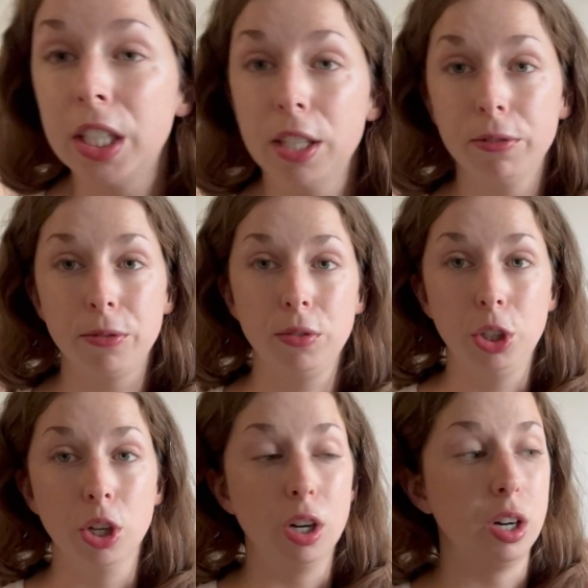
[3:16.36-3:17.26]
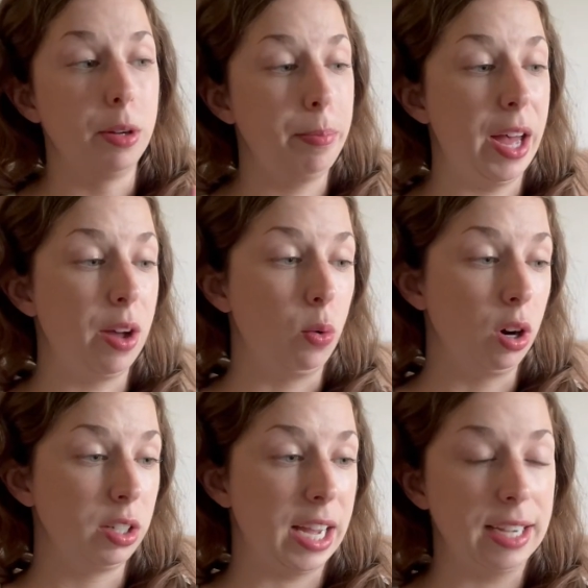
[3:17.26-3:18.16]
if your pet were
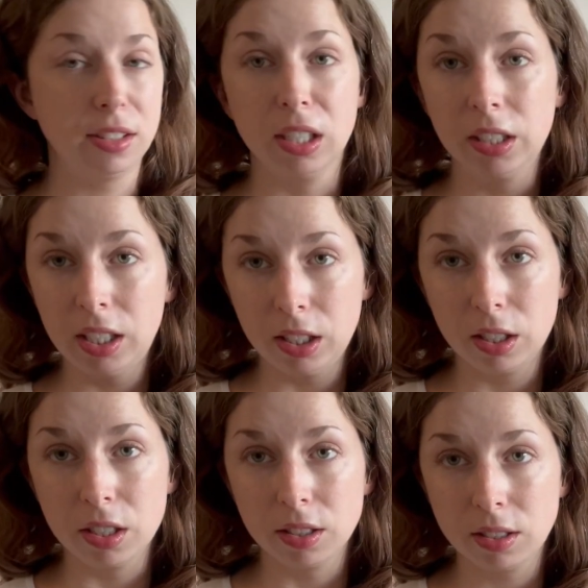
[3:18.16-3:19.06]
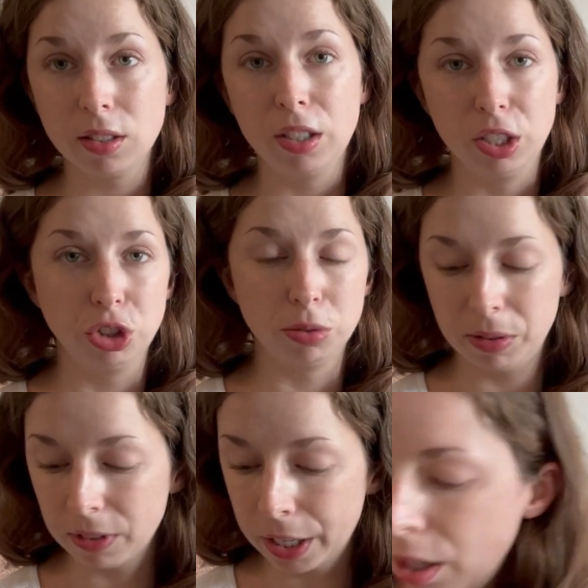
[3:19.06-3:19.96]
to accidentally eat this, it should be
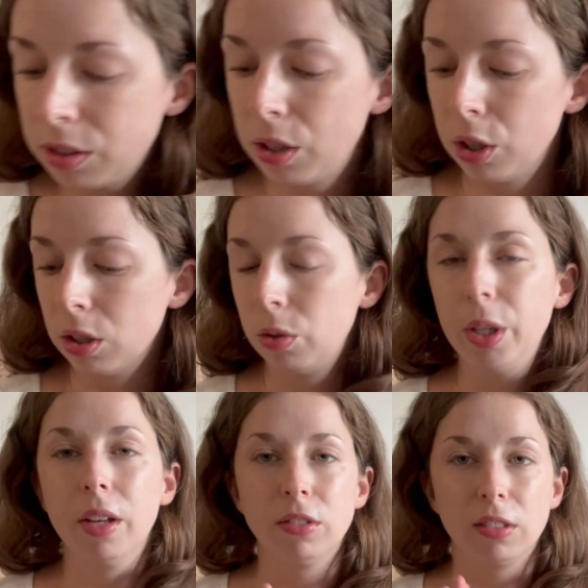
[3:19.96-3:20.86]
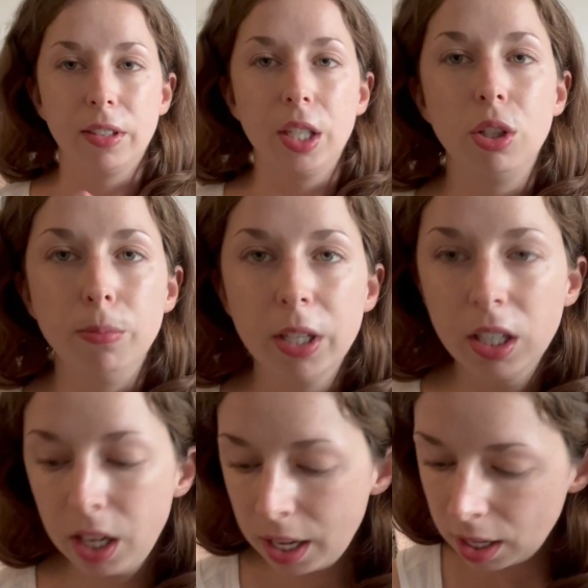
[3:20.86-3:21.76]
fine. So we left off at
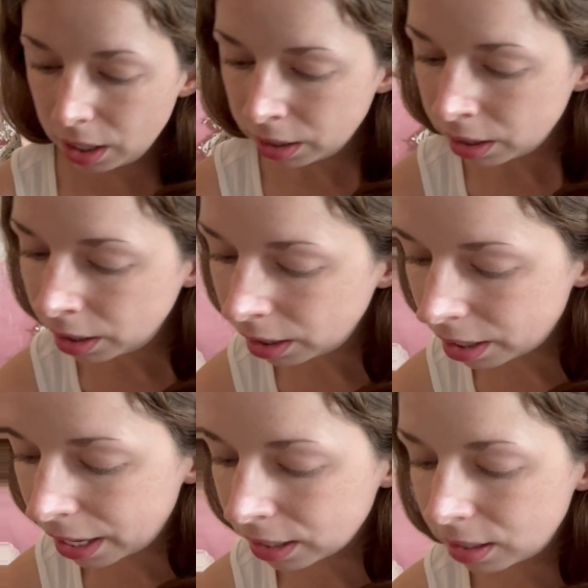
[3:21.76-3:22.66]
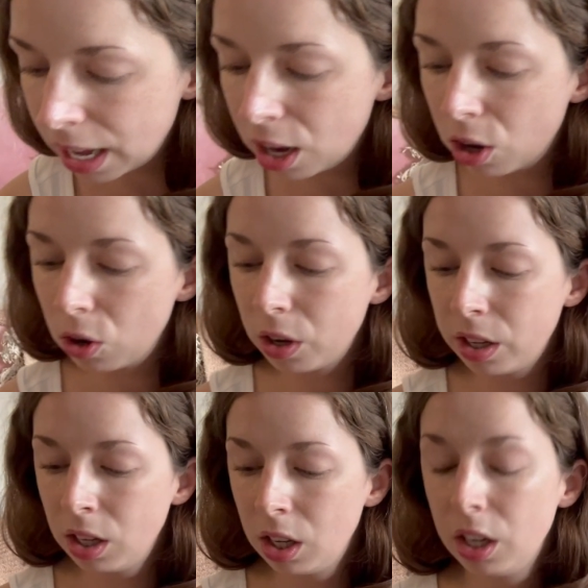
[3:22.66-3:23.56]
humidity and now
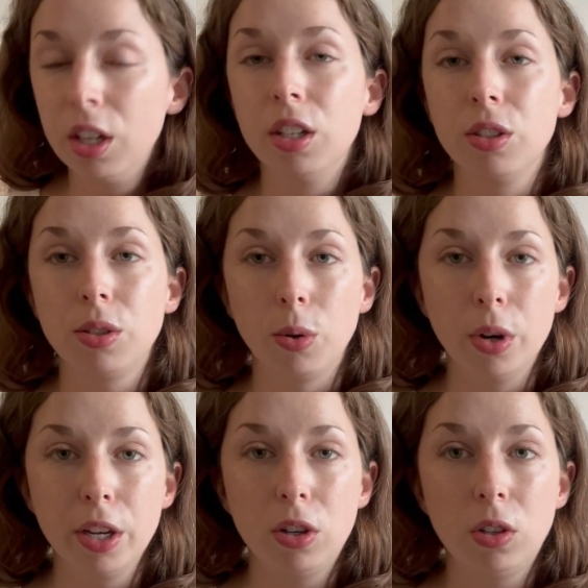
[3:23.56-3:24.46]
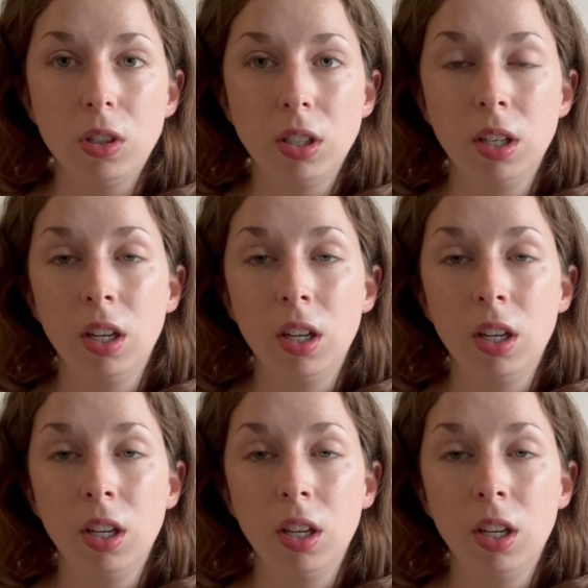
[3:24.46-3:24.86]
soil.